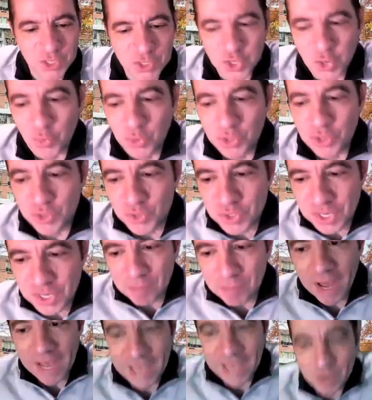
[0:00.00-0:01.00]
So when you say
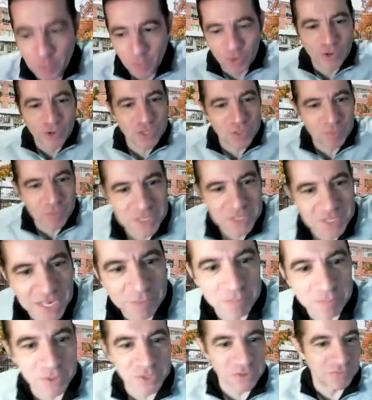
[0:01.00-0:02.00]
buy-in, what are some
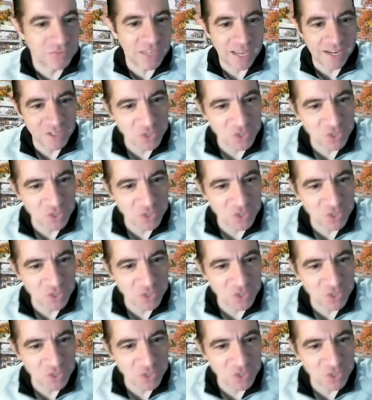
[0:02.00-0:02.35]
examples of that?